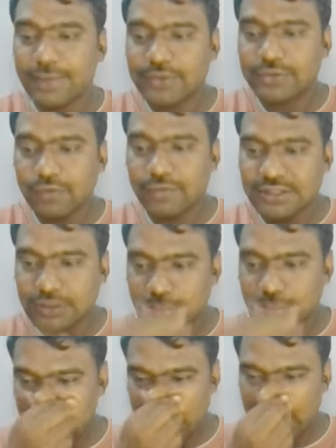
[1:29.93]
So first
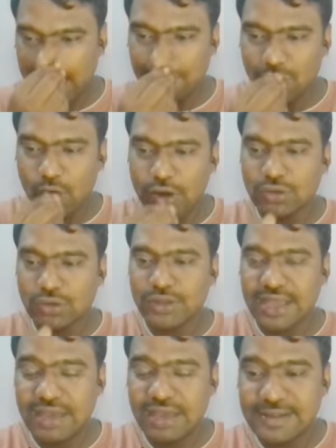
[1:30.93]
one, I'm going to
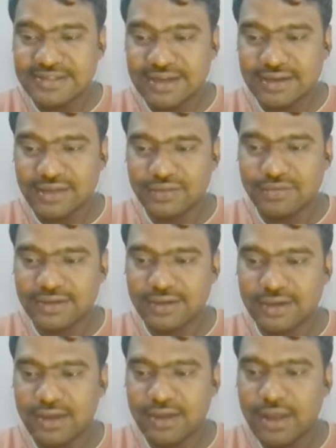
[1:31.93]
the email status
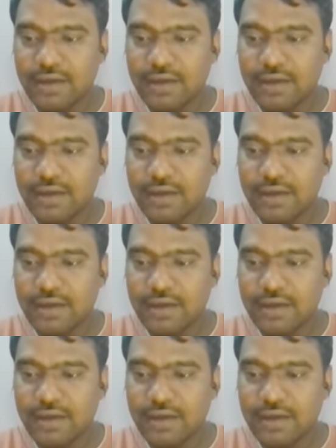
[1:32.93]
filter.